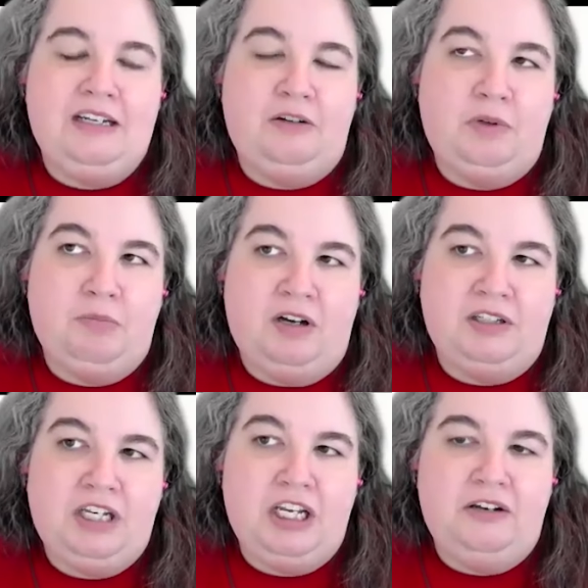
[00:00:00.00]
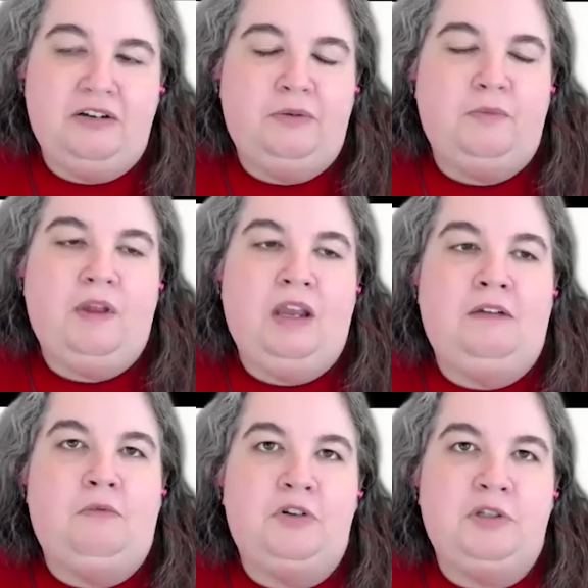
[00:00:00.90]
deal with Montague
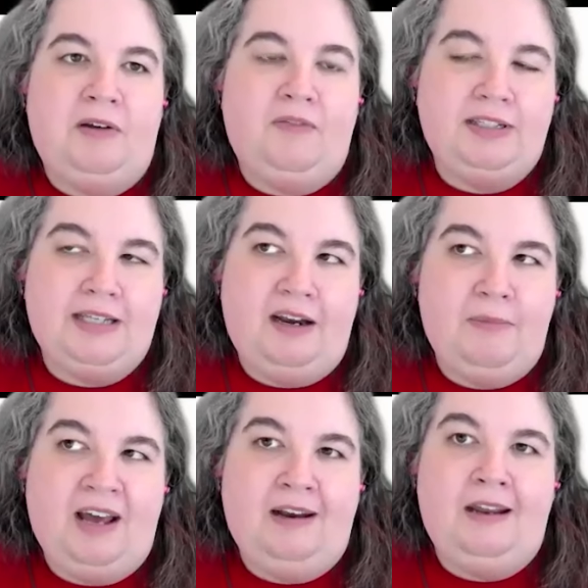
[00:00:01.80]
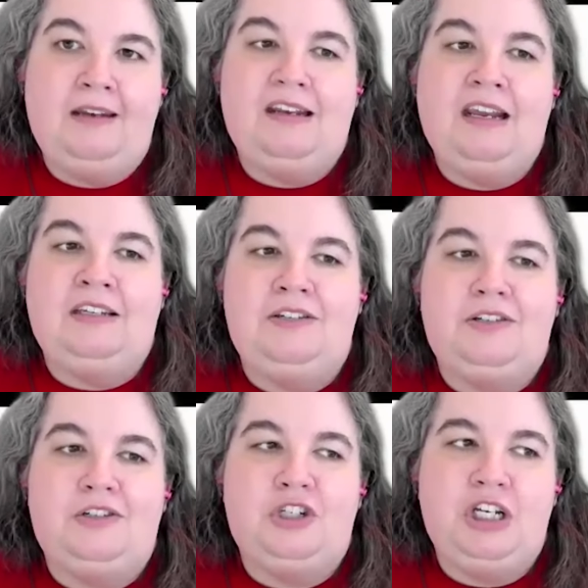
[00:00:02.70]
and Rosemary finds out about it and
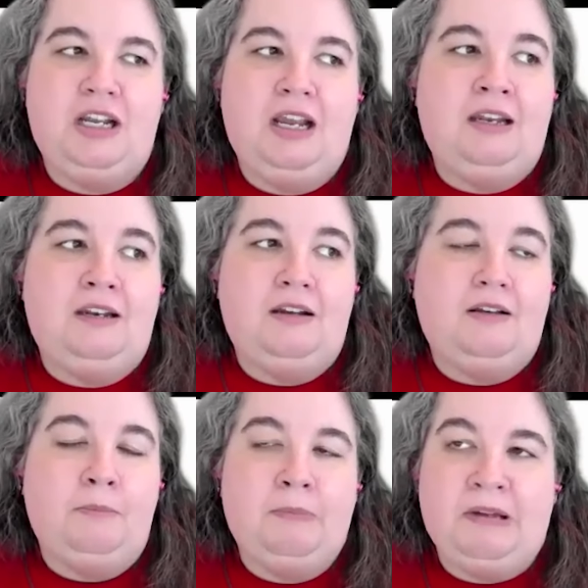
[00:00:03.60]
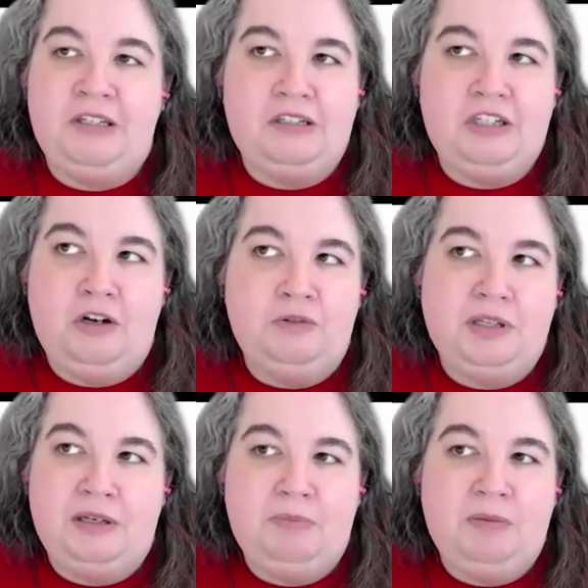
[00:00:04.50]
she and bunch she knows
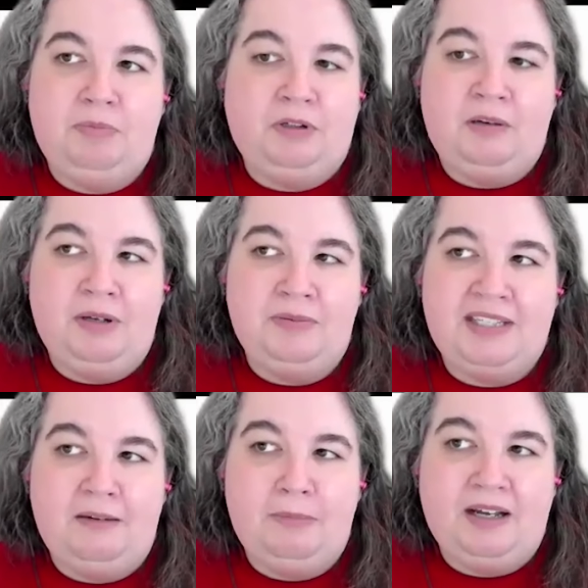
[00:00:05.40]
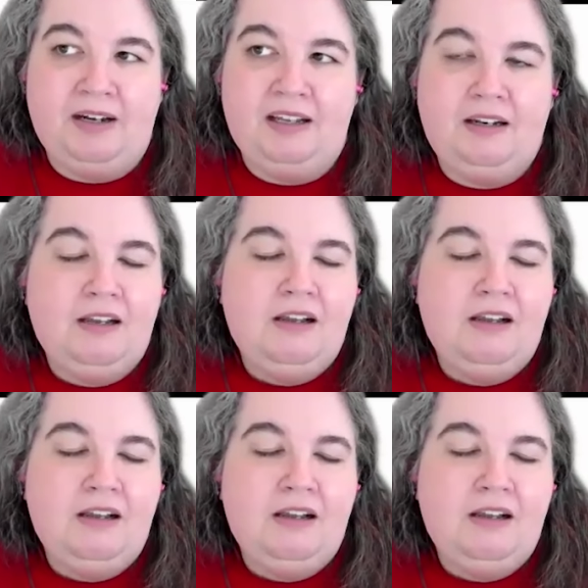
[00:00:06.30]
that people are going to be upset about it.